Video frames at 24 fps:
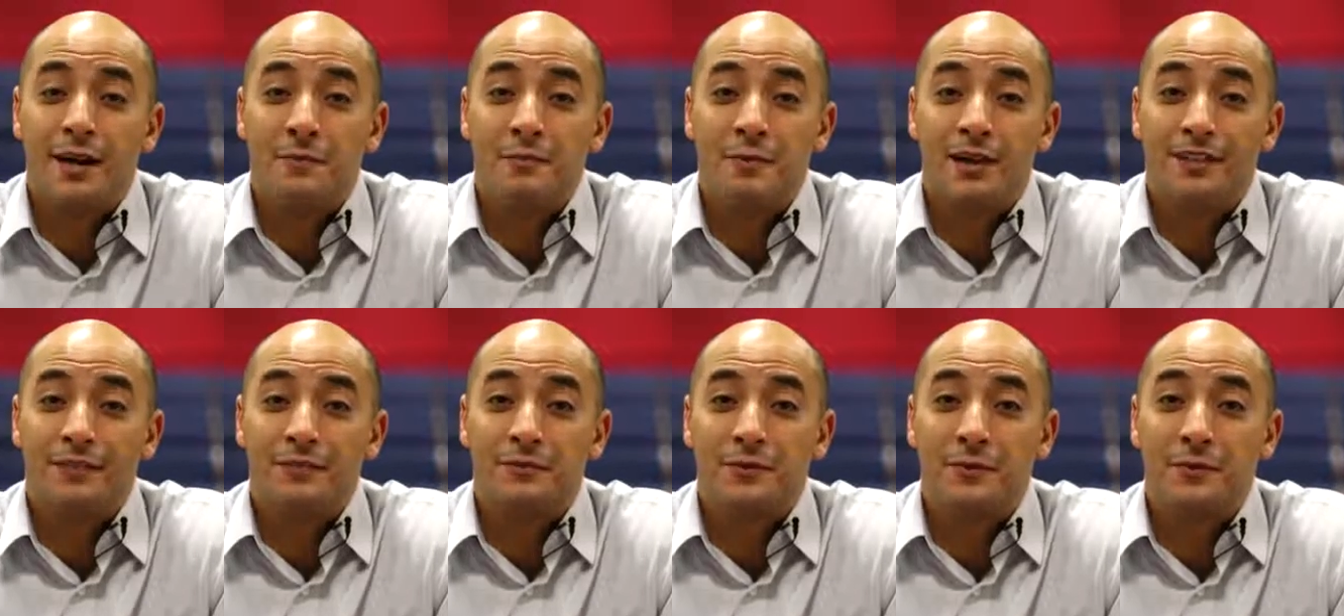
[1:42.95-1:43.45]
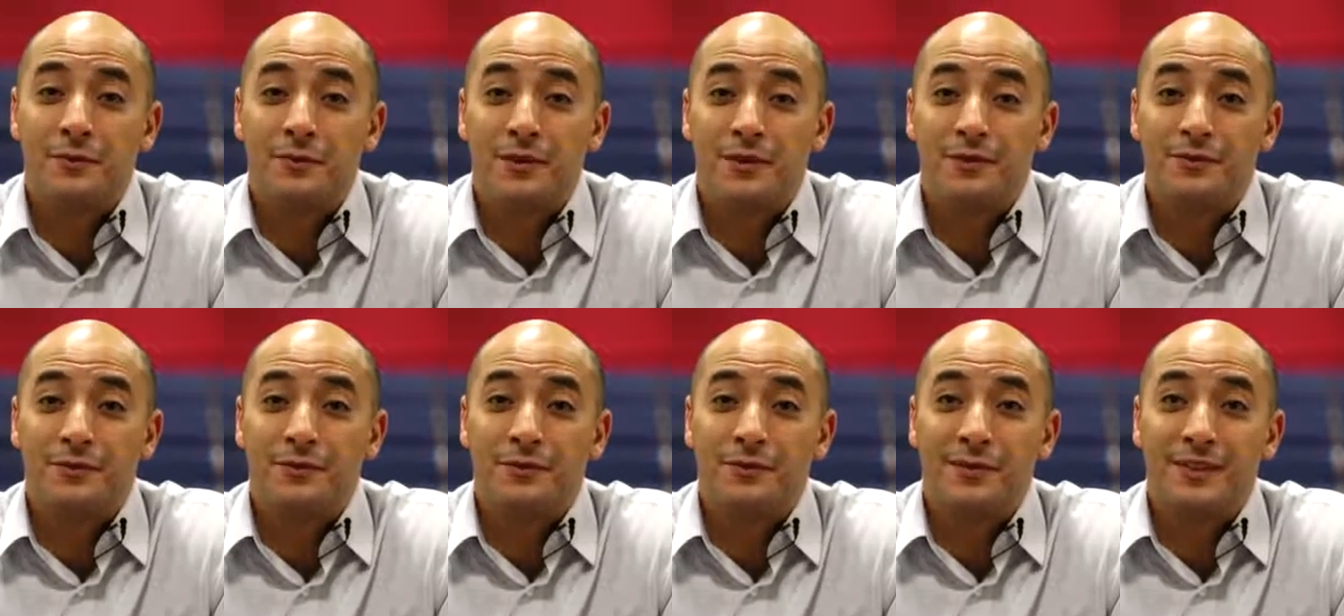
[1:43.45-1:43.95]
My
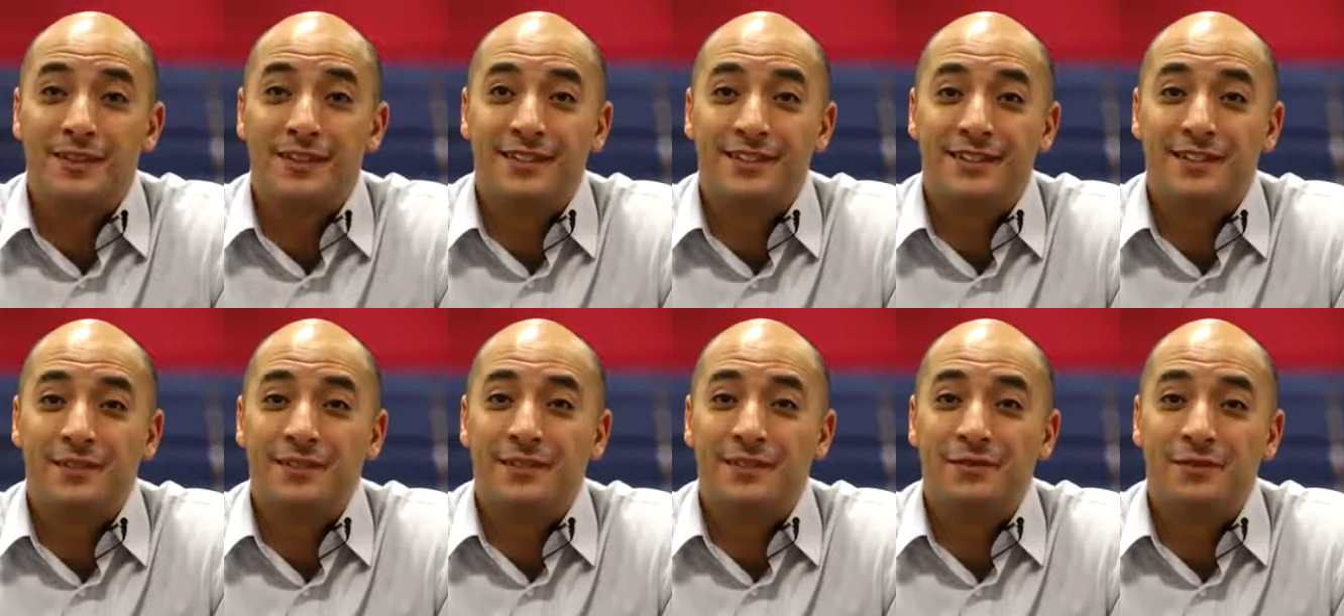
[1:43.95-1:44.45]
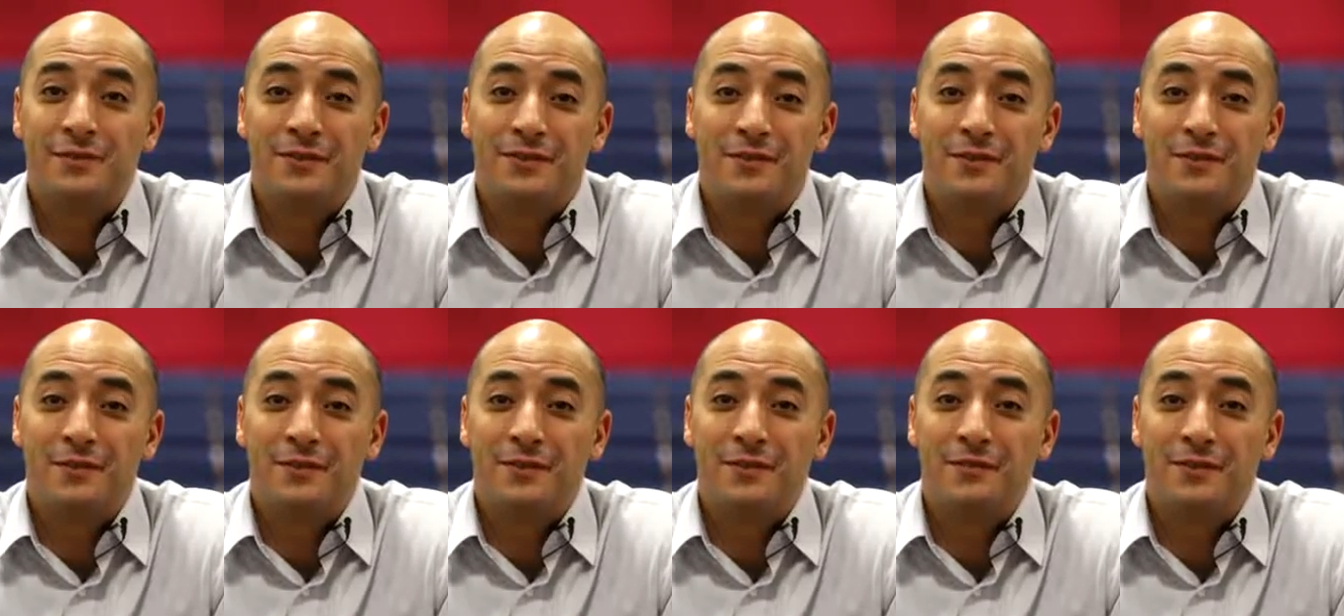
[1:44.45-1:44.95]
four years at City
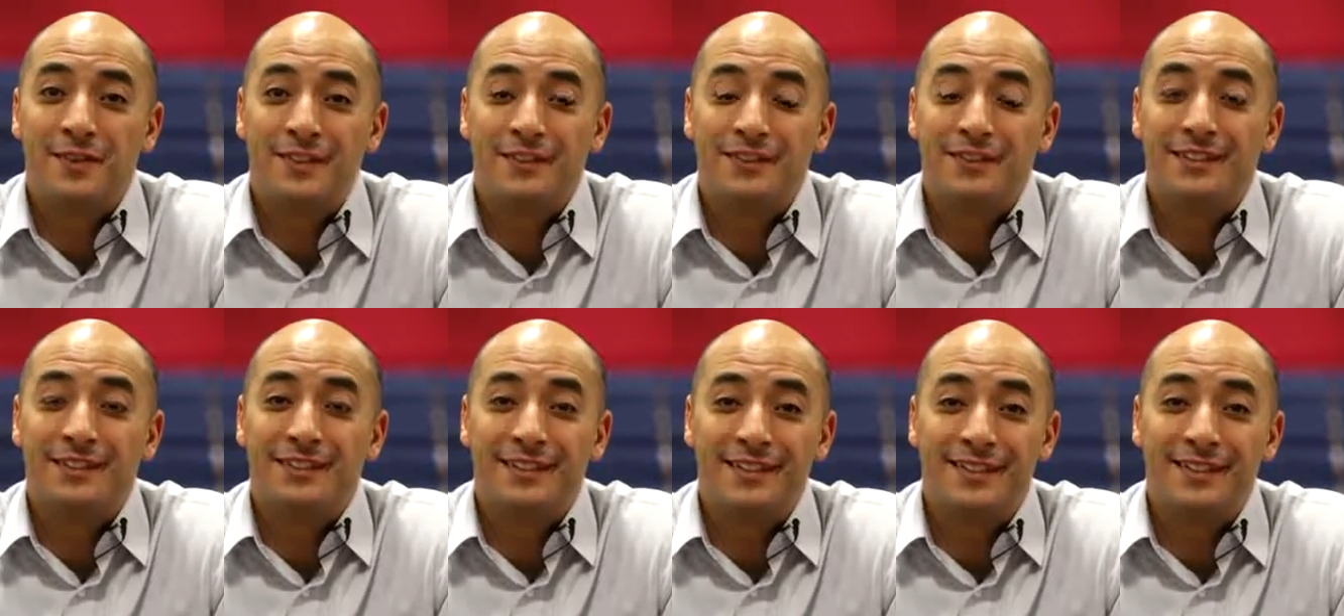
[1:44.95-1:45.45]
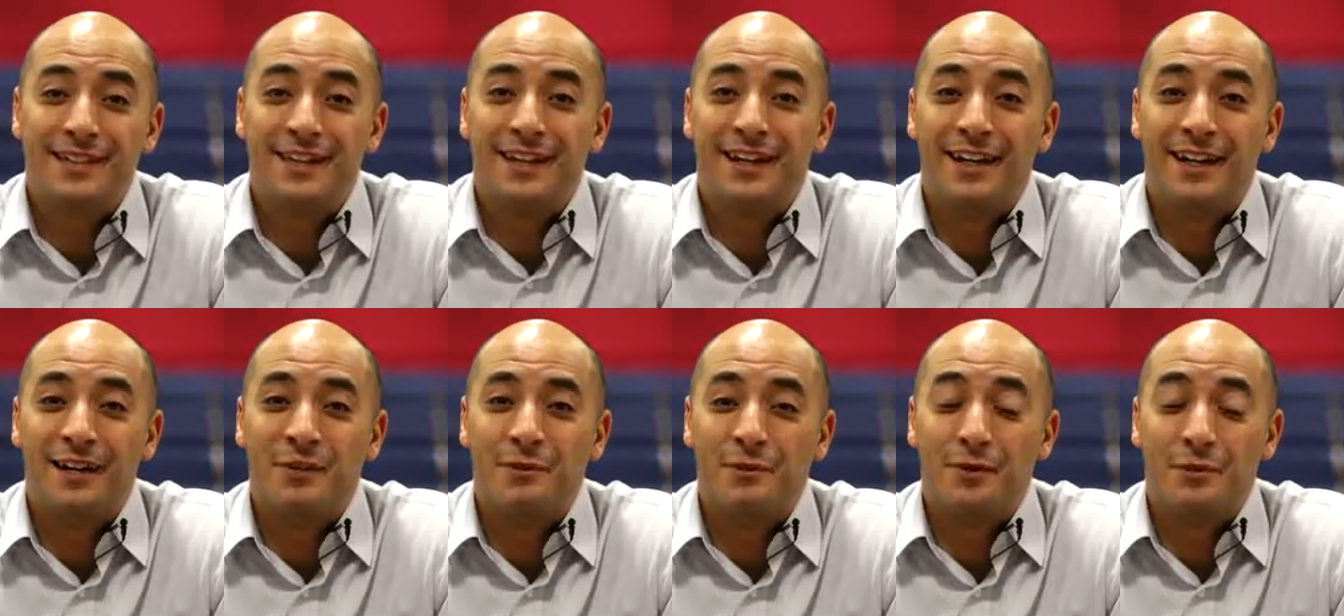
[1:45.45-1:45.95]
University
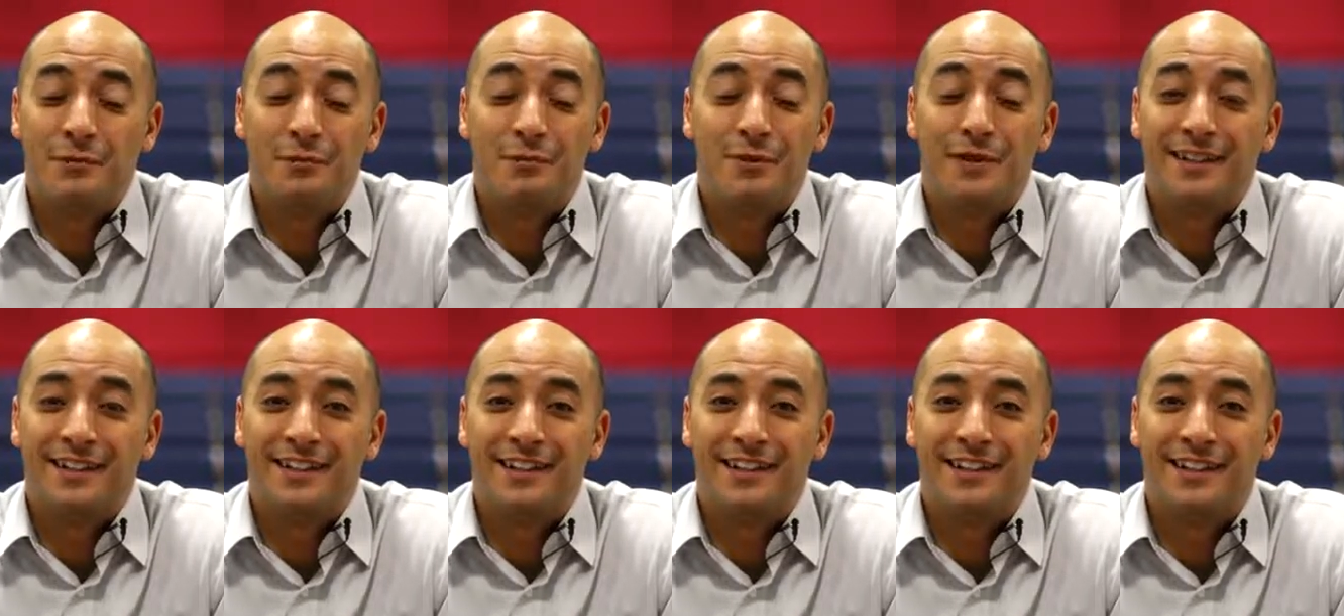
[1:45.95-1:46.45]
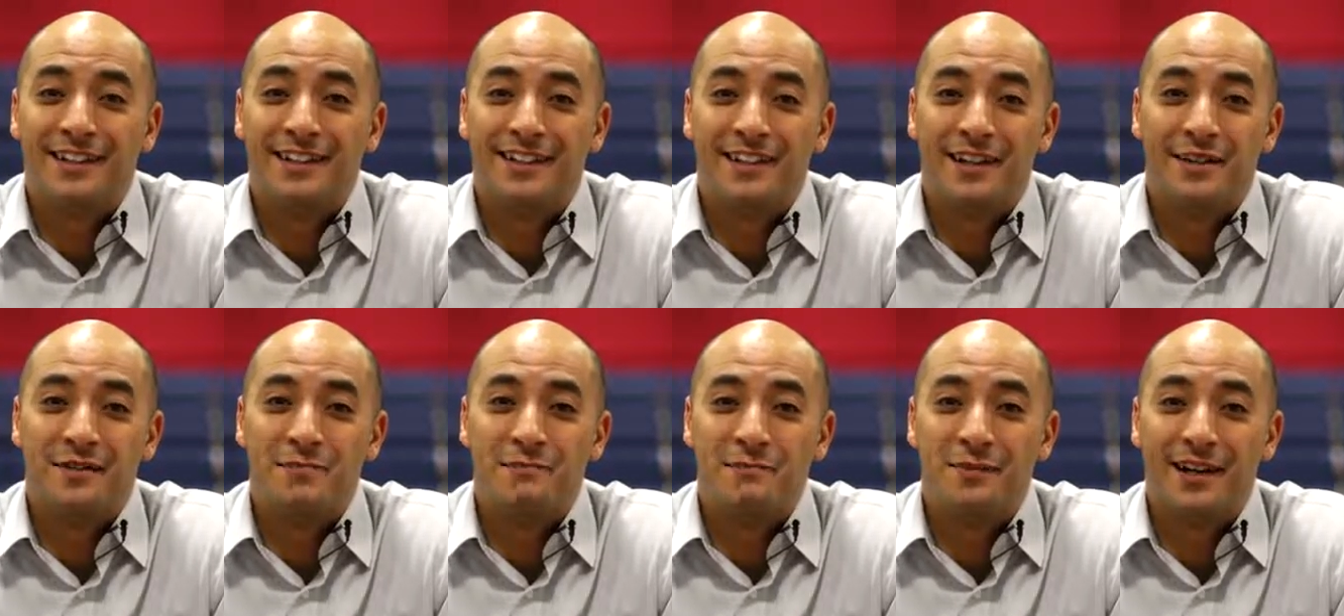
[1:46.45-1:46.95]
was brilliant.
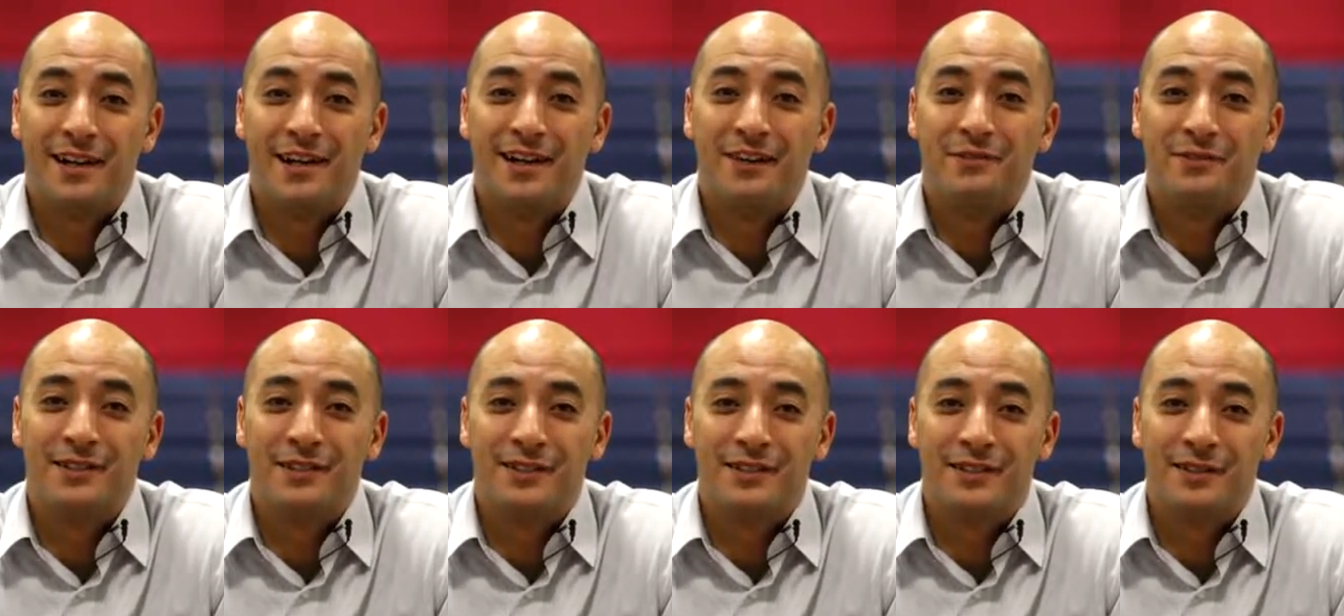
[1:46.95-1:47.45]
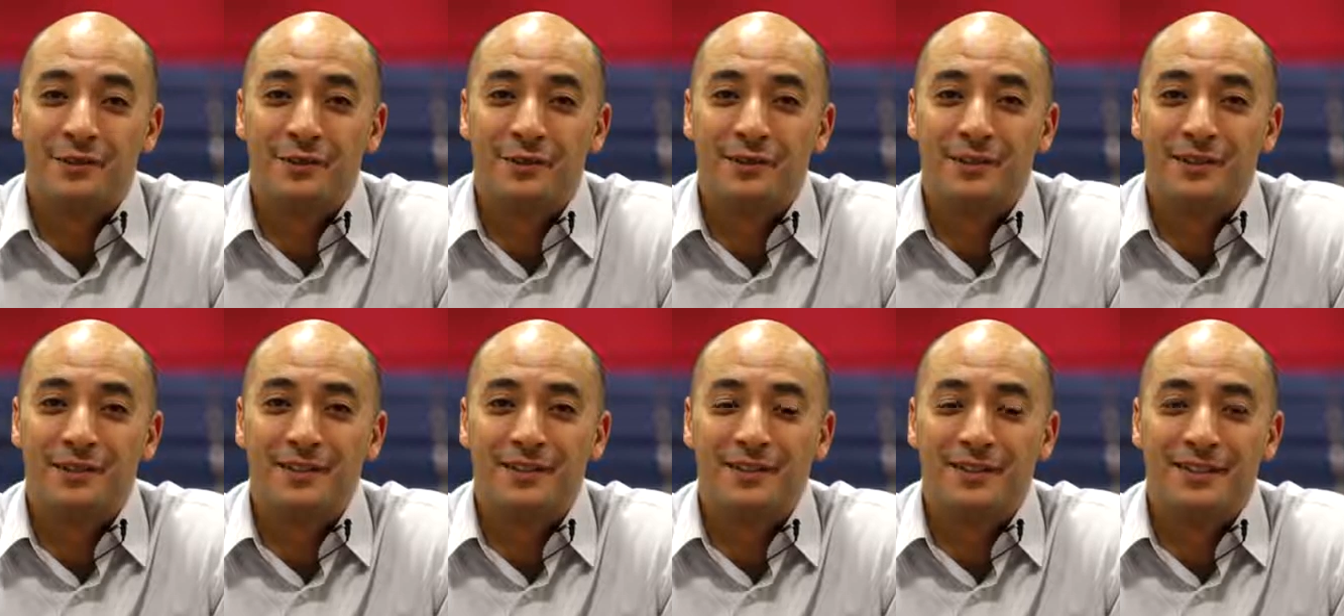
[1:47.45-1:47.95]
I loved it. It
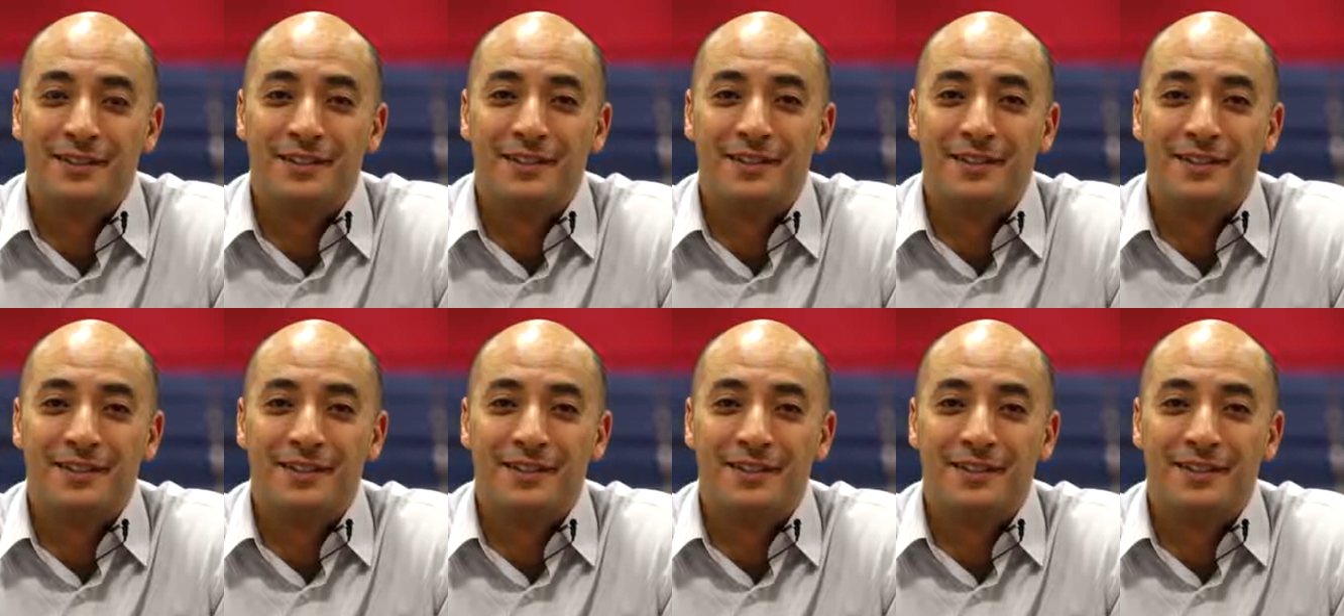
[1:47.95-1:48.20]
was